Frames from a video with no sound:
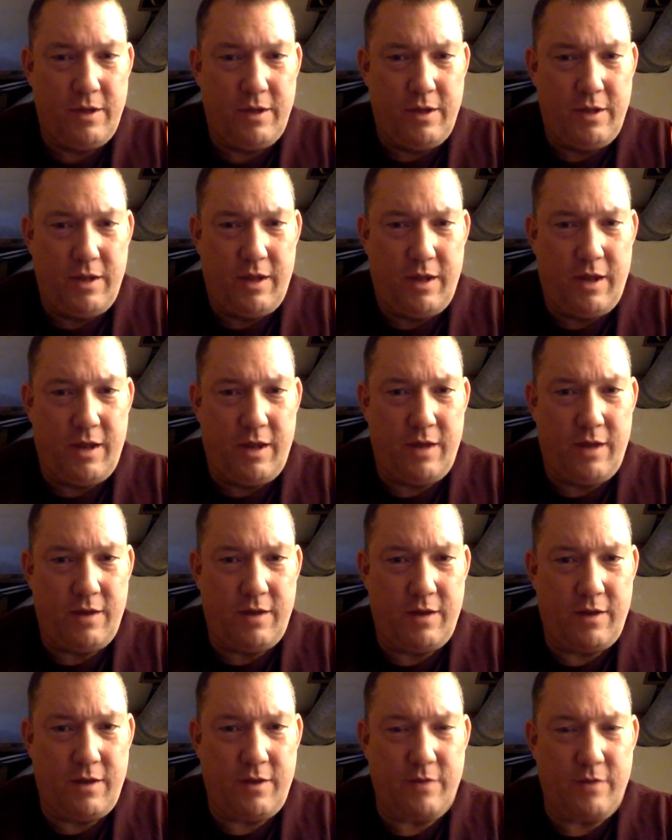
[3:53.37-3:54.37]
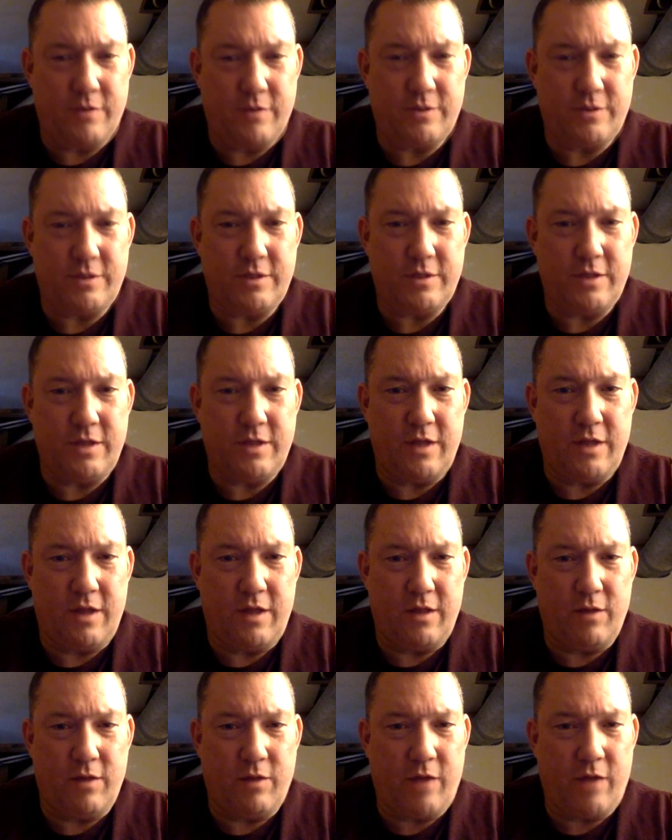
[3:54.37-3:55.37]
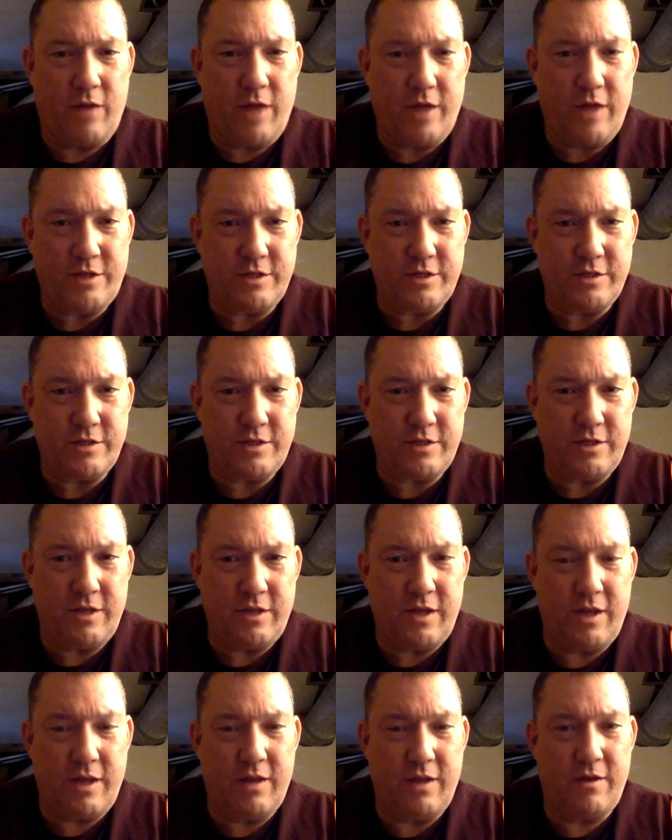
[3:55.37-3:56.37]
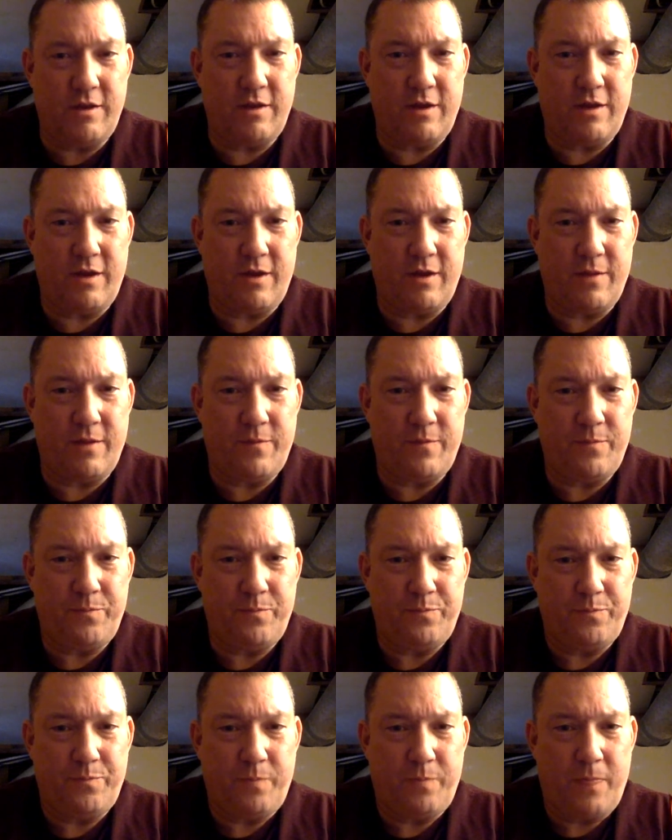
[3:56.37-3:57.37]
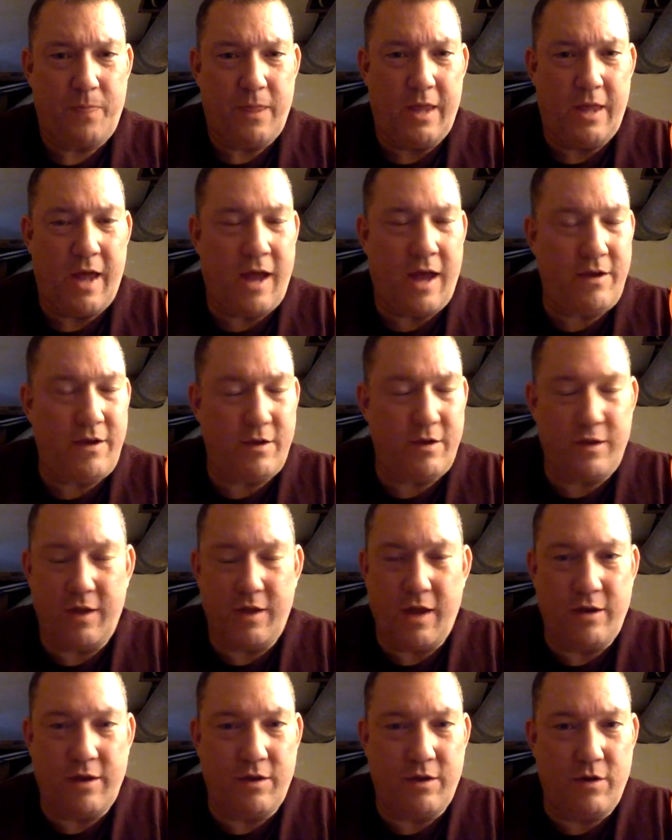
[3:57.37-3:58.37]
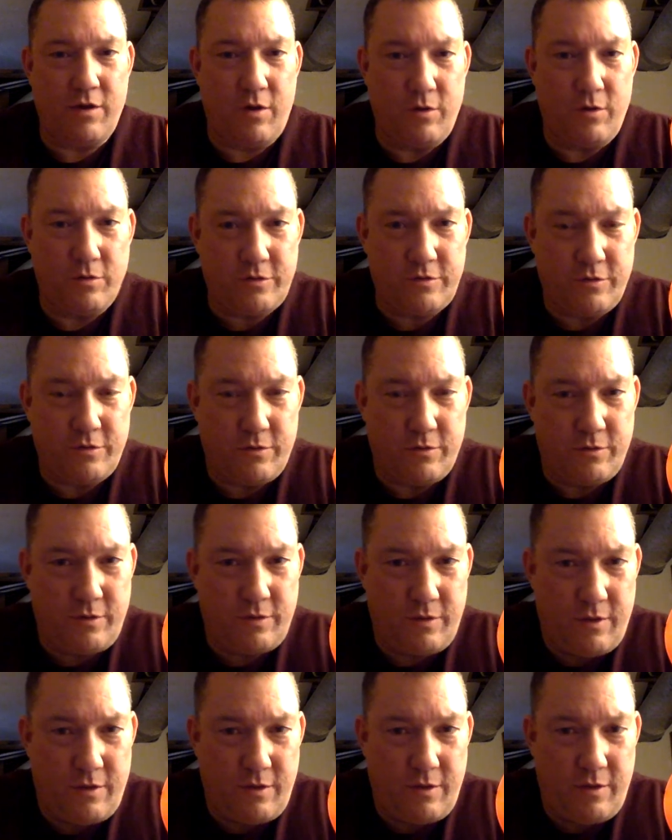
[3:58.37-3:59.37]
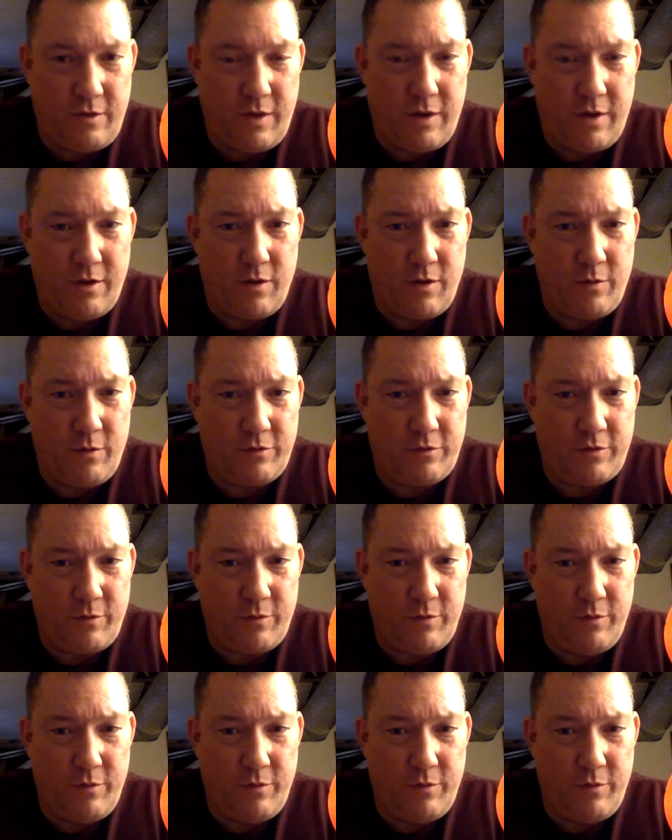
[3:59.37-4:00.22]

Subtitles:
And there was locations, and you had to go. So you had to go with someone who'd